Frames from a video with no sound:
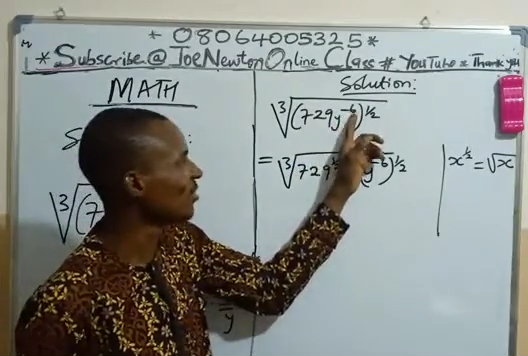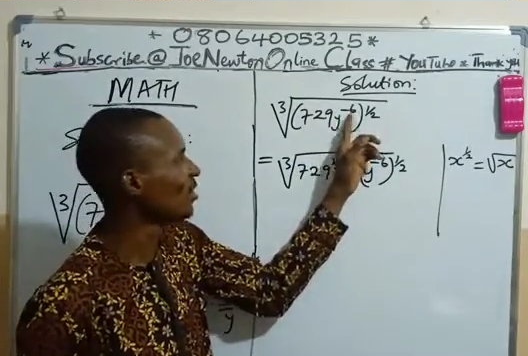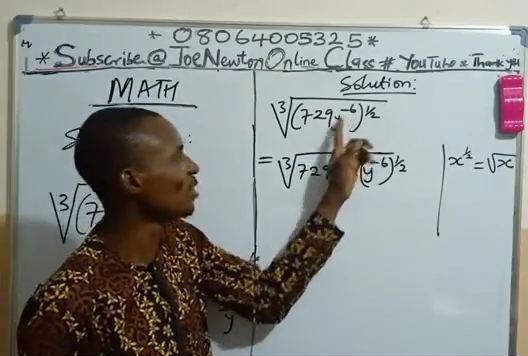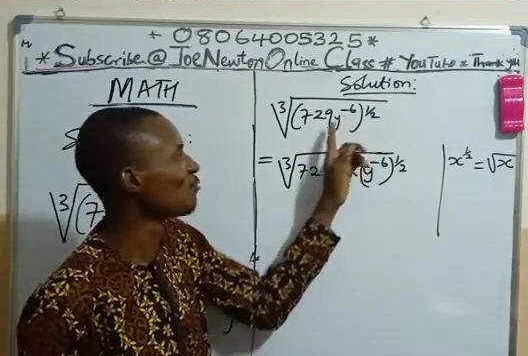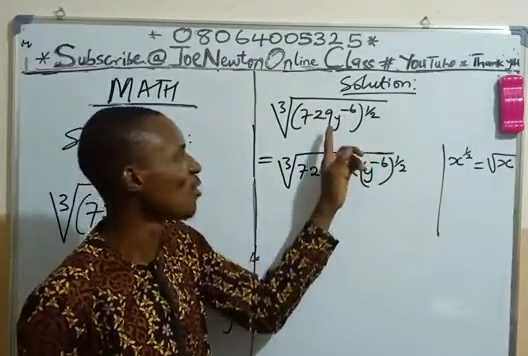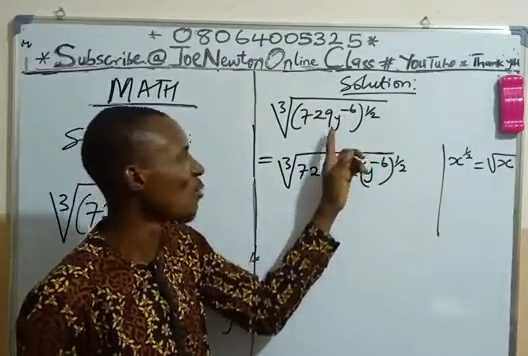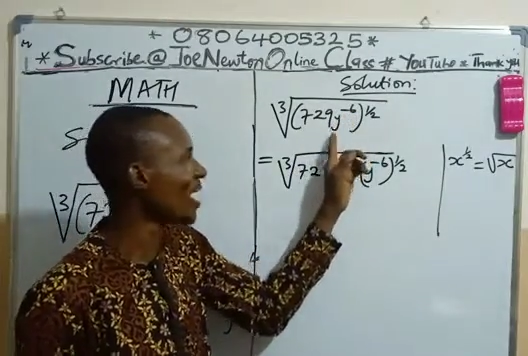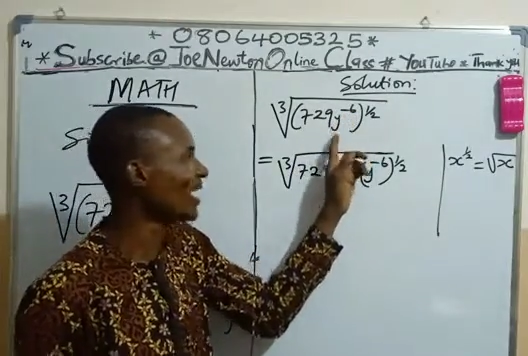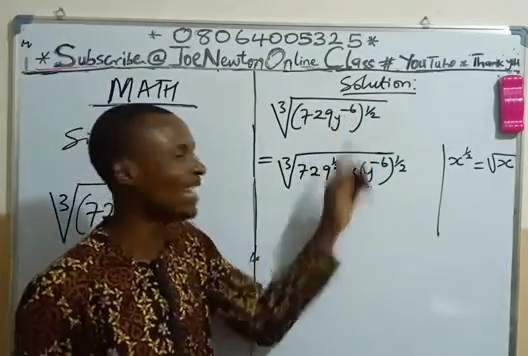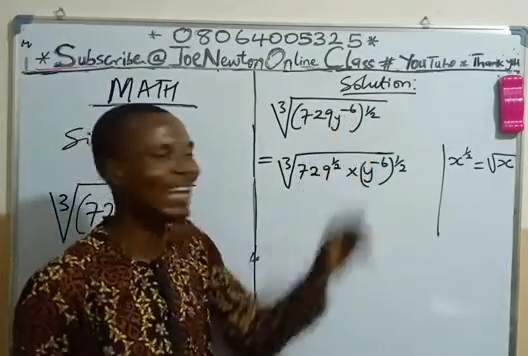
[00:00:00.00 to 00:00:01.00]
6 is for
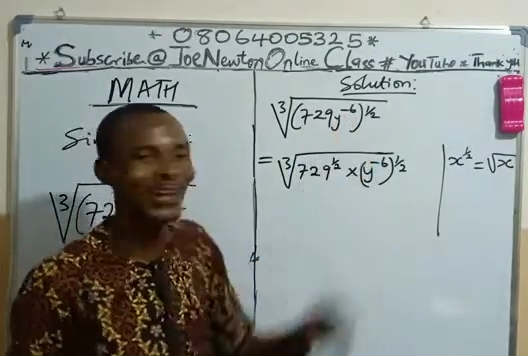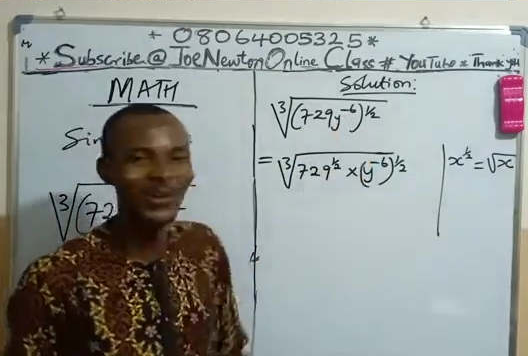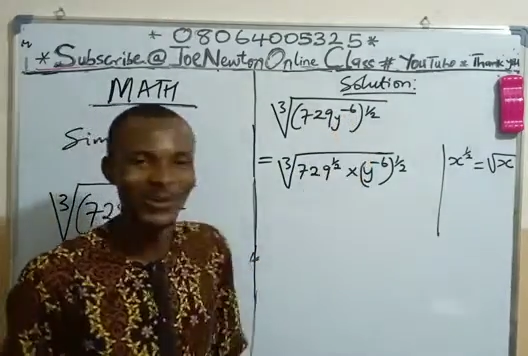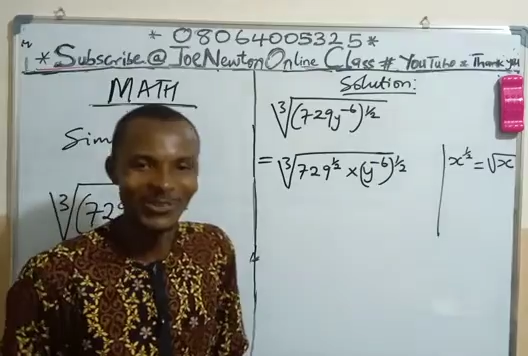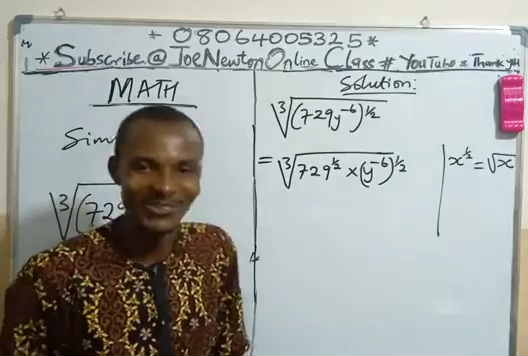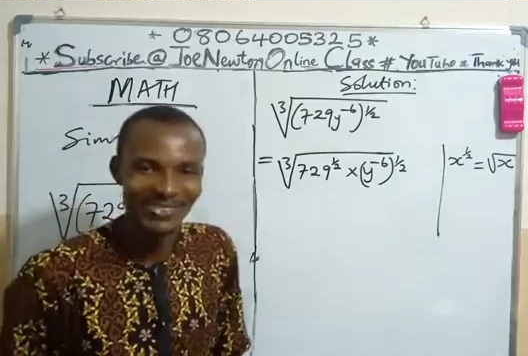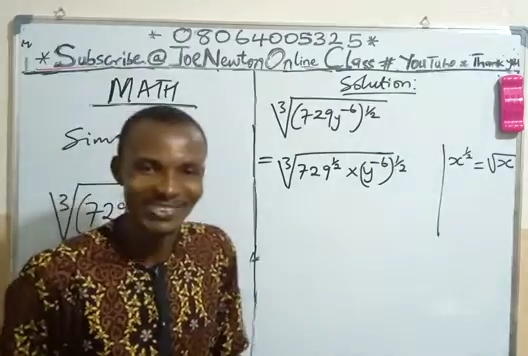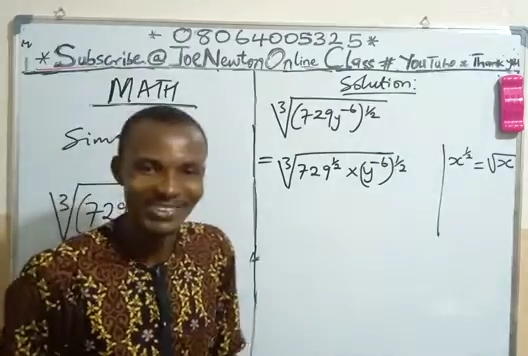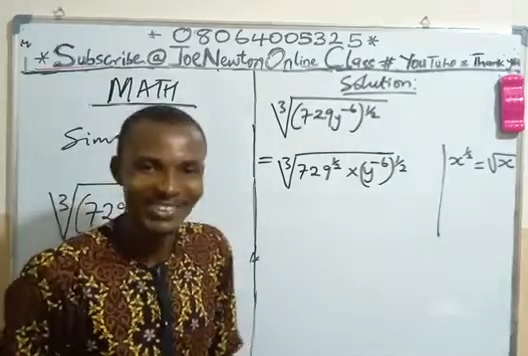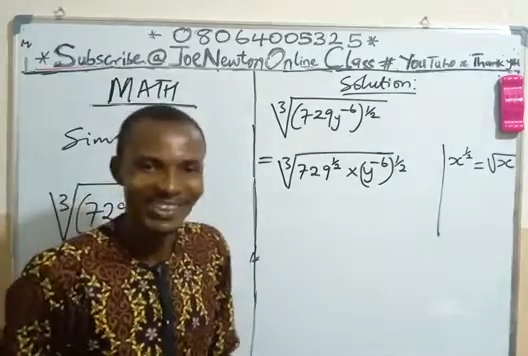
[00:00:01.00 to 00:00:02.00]
y alone.
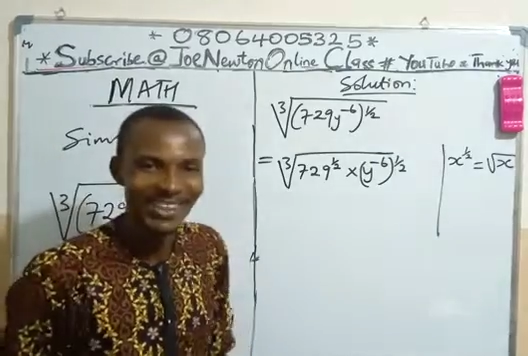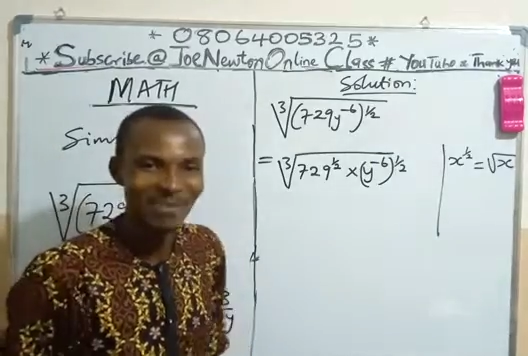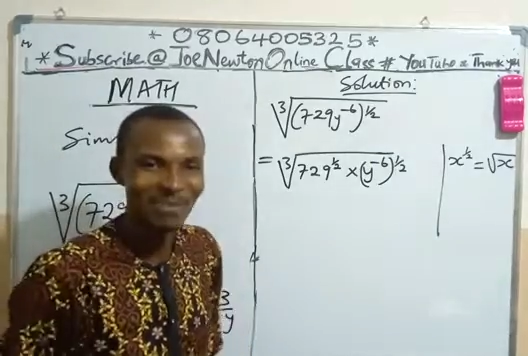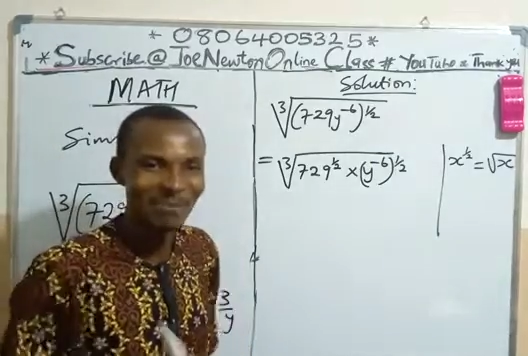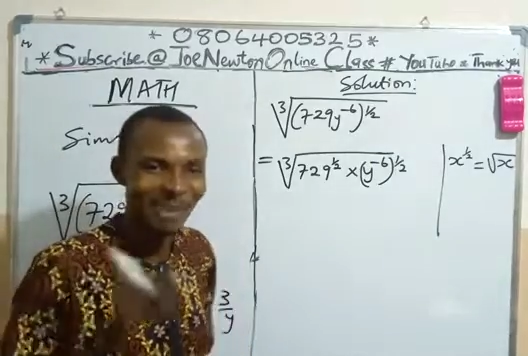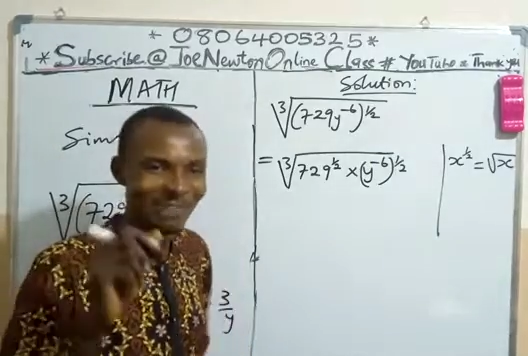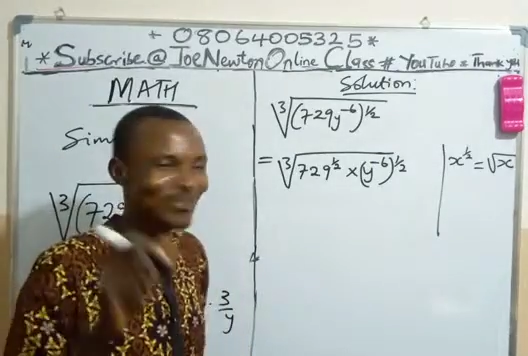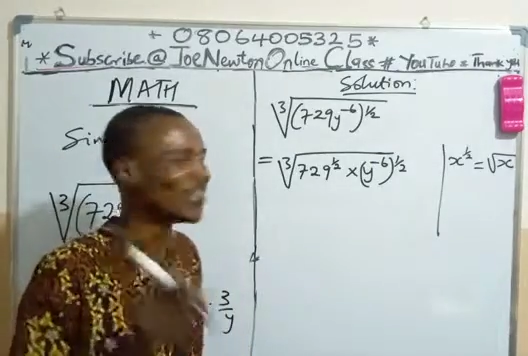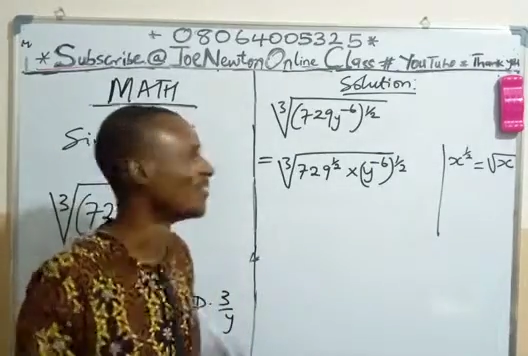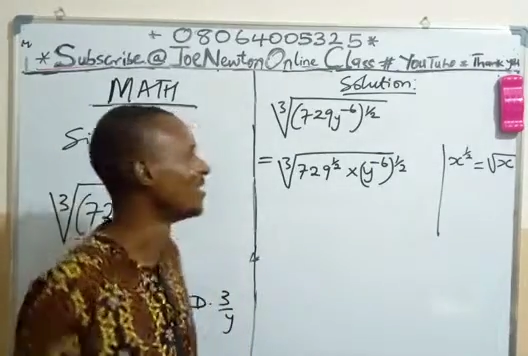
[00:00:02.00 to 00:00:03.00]
Be
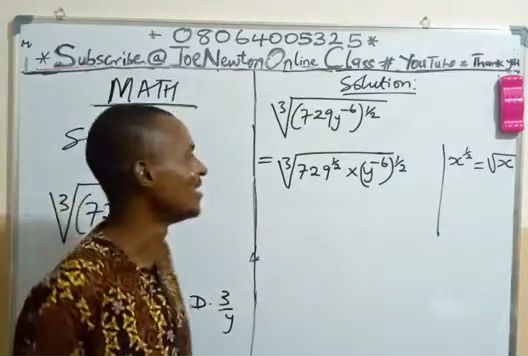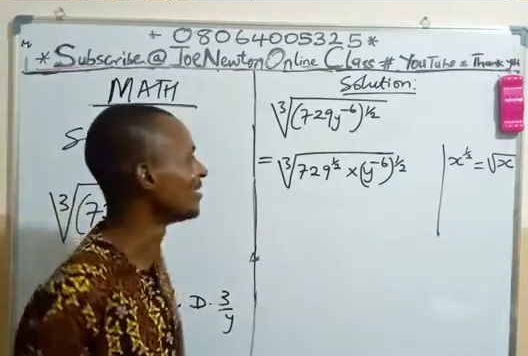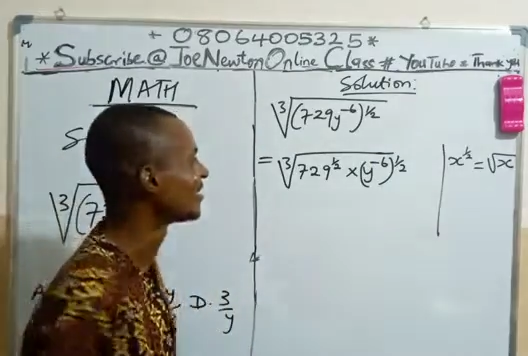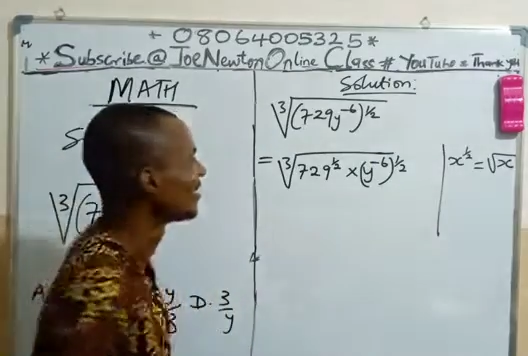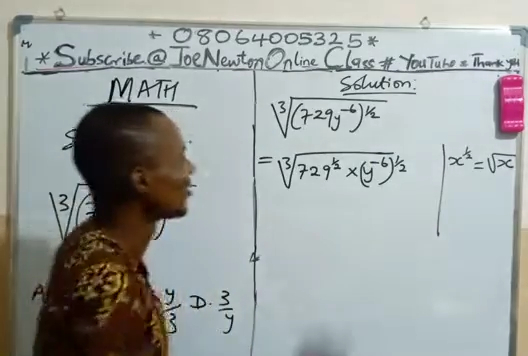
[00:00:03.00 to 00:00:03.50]
mindful of this.